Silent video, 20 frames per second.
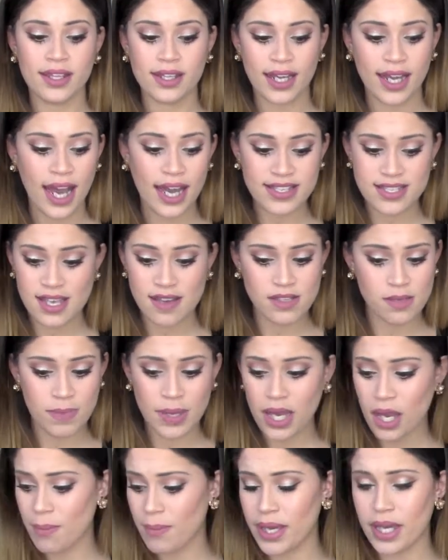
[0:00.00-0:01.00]
Like, I just have to
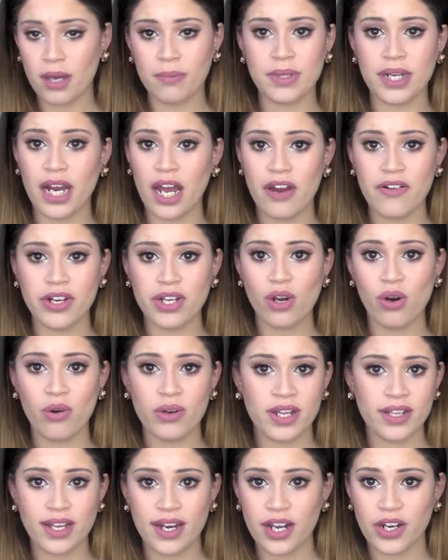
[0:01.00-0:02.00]
pick up makeup that I already own
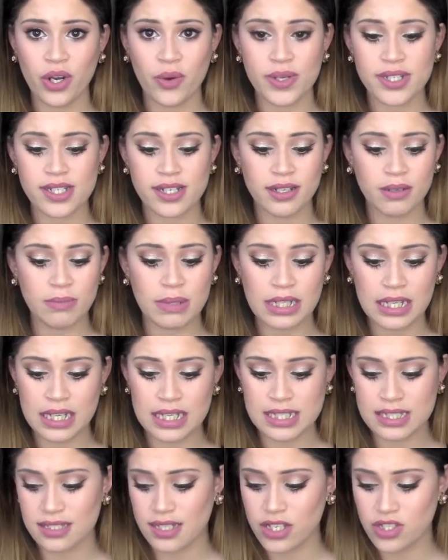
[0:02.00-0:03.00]
and that I know it's good,
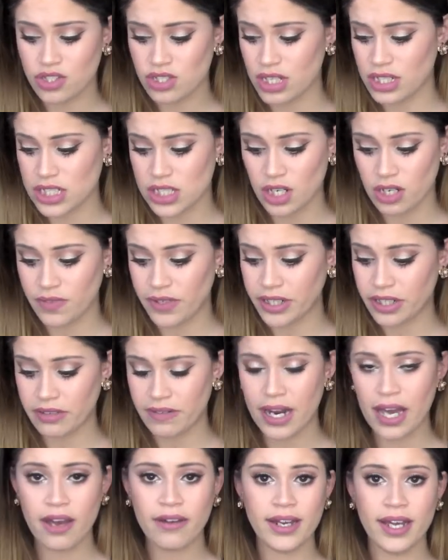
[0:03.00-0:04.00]
because they just like start running
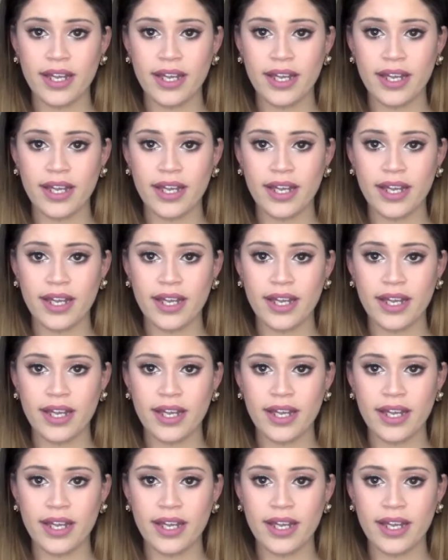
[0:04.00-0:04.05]
around.